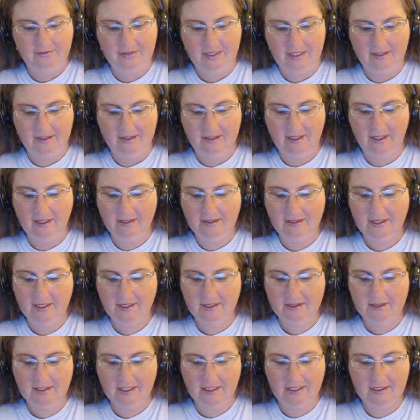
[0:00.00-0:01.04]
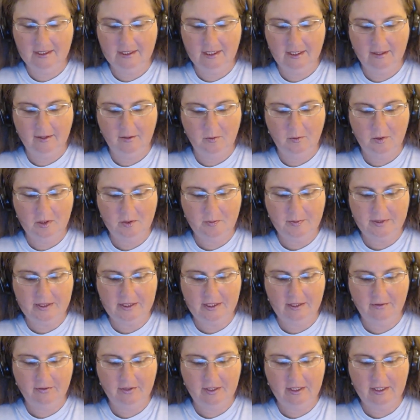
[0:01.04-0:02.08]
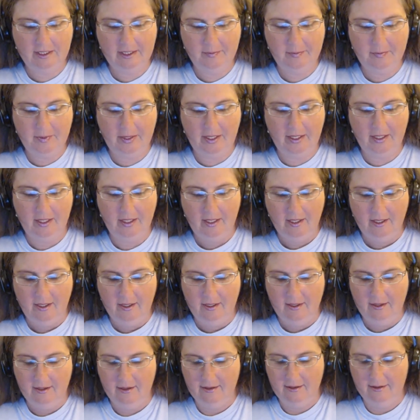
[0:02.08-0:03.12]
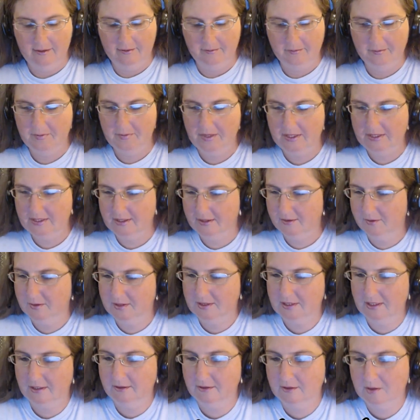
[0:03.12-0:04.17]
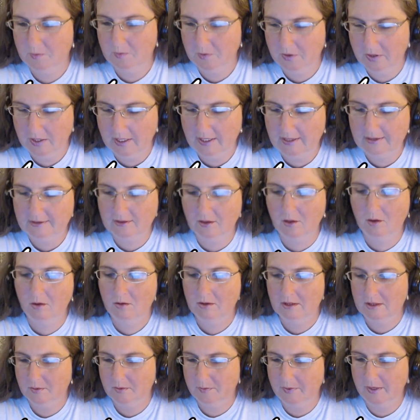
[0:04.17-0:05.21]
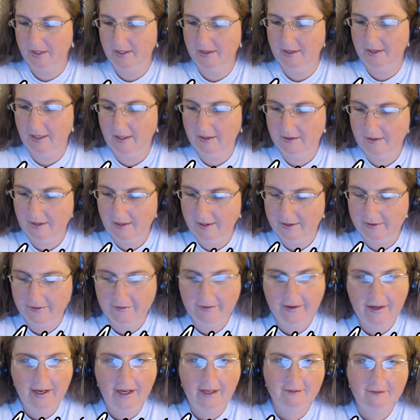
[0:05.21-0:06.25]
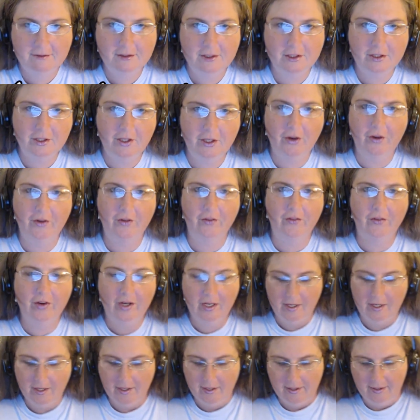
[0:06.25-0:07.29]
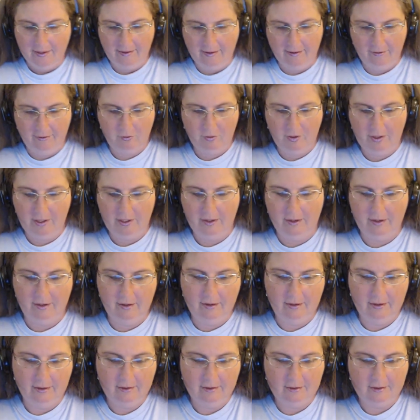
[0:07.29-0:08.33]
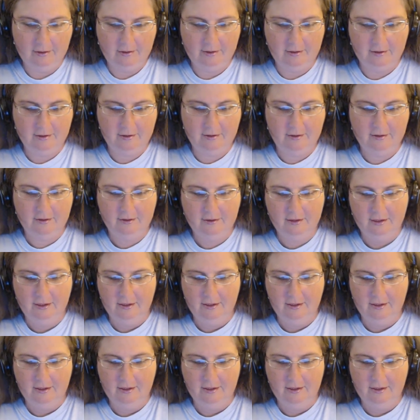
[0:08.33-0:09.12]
If I had context, I could tell you more specifically, but my deal with Sacred Spirit has always been that I don't have to know every little